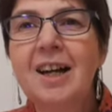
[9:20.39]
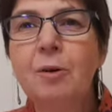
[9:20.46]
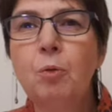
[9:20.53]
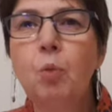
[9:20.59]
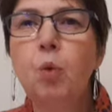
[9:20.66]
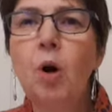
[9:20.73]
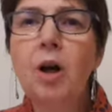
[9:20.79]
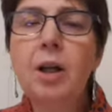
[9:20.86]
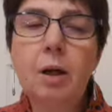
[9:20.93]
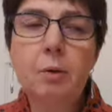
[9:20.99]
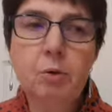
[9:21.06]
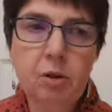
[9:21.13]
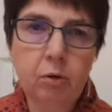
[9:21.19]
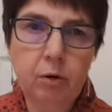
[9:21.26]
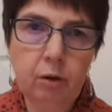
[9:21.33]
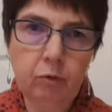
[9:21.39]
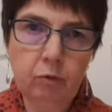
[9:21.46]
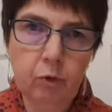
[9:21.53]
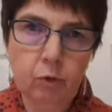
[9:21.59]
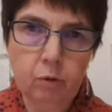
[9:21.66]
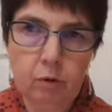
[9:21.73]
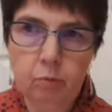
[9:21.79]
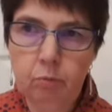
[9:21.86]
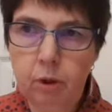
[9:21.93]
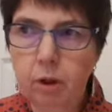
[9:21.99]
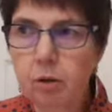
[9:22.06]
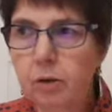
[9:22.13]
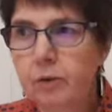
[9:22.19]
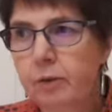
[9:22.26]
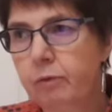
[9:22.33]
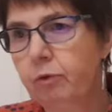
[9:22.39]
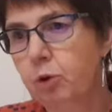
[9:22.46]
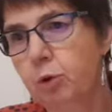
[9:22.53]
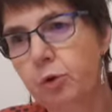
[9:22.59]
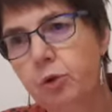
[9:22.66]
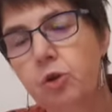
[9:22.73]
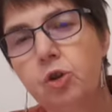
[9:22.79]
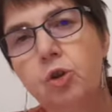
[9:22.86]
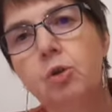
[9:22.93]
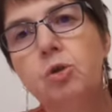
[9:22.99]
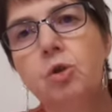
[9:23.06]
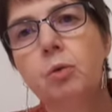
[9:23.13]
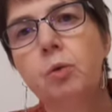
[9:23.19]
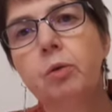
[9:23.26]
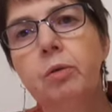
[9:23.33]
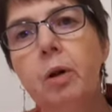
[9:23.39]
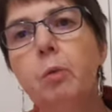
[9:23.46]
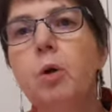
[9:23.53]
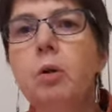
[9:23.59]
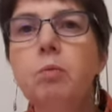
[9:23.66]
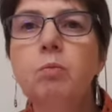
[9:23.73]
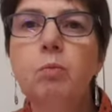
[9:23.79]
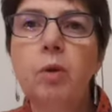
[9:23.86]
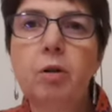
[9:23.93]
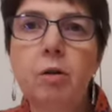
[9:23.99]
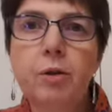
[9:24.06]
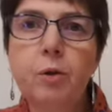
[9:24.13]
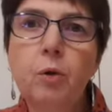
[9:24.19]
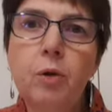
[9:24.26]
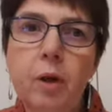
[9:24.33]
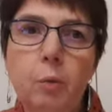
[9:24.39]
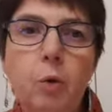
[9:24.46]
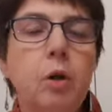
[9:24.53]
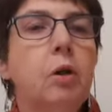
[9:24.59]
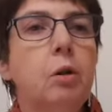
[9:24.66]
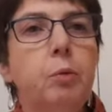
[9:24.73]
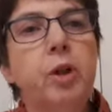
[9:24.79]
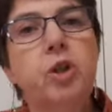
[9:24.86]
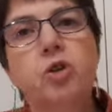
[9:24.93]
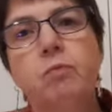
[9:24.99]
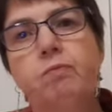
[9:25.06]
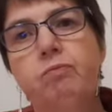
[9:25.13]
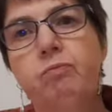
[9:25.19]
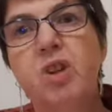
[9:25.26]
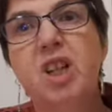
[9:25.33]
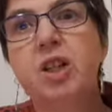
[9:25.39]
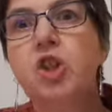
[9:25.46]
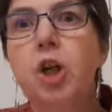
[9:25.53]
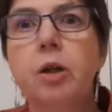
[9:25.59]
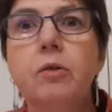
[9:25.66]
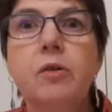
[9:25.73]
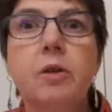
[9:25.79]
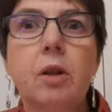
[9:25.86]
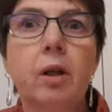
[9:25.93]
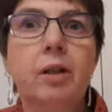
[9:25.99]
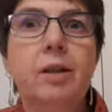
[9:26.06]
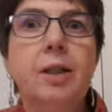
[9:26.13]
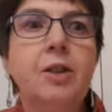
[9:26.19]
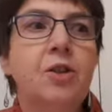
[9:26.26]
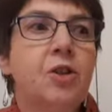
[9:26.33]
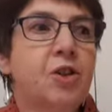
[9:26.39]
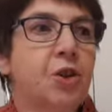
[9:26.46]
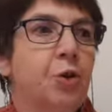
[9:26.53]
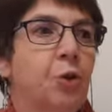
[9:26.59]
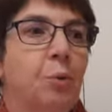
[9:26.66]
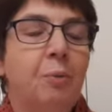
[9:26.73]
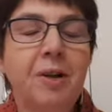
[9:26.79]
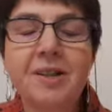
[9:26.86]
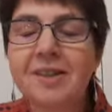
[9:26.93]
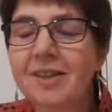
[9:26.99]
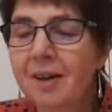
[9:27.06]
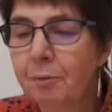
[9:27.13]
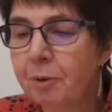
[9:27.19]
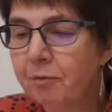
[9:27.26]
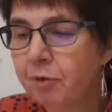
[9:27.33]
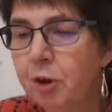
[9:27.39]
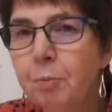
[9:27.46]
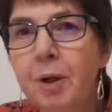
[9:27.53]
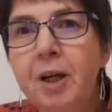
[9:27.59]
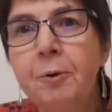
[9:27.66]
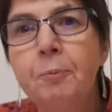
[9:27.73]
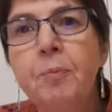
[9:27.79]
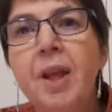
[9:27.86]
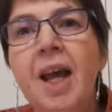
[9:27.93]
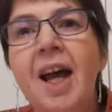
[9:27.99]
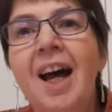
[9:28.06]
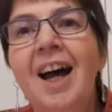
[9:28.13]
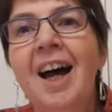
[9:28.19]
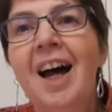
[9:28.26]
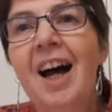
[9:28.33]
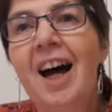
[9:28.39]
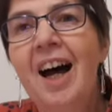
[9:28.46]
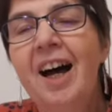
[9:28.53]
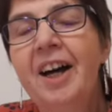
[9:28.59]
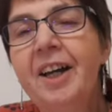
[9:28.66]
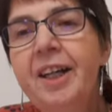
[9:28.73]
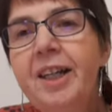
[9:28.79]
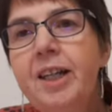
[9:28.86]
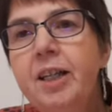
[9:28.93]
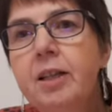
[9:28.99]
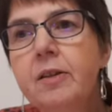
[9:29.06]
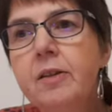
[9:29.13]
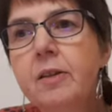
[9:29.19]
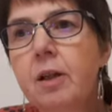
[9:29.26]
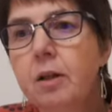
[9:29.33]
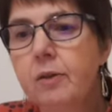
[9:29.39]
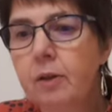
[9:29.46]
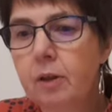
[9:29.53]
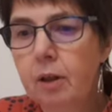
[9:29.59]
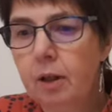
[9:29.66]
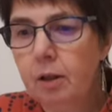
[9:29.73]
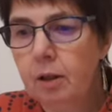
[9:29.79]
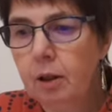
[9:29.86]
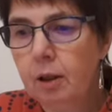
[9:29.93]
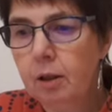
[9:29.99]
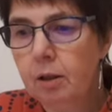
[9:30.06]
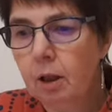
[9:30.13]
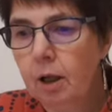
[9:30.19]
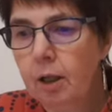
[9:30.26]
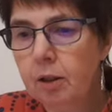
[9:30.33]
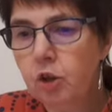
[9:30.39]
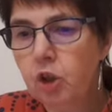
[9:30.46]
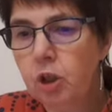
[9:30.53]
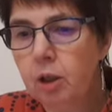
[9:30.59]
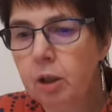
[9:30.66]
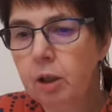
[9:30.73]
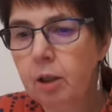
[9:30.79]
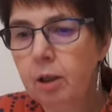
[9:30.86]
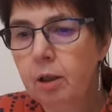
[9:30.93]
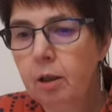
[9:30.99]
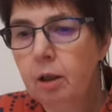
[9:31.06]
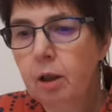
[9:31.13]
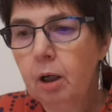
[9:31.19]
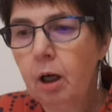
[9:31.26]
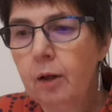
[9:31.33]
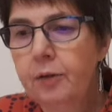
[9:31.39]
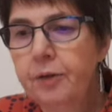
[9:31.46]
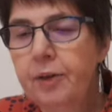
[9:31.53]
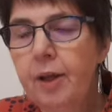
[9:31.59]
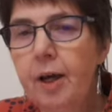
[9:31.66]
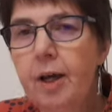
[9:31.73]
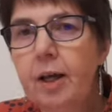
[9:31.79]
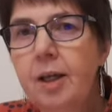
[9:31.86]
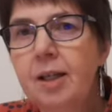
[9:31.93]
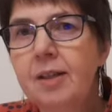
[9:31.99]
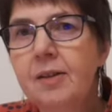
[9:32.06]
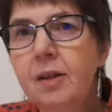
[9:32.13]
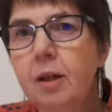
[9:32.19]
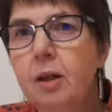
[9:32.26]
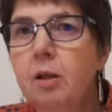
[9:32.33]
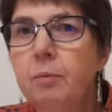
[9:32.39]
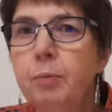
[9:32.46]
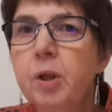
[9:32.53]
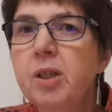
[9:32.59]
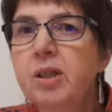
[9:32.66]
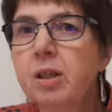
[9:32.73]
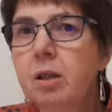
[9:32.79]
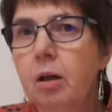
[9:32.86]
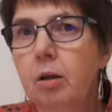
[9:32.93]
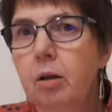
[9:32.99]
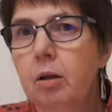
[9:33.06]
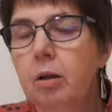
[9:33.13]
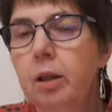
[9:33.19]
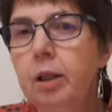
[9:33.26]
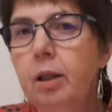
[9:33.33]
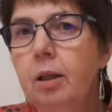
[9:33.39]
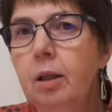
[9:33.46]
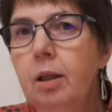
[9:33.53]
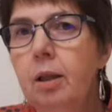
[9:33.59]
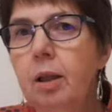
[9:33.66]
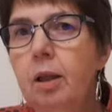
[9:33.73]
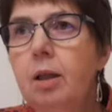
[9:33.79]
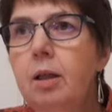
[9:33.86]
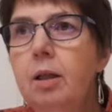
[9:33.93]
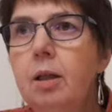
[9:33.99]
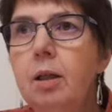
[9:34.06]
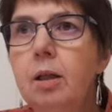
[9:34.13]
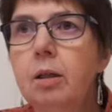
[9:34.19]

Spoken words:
while I was looking for them, because of course as usual they weren't where I thought they were, which really shows that I need to sort my sewing room out, I started thinking that actually there is a bust start in the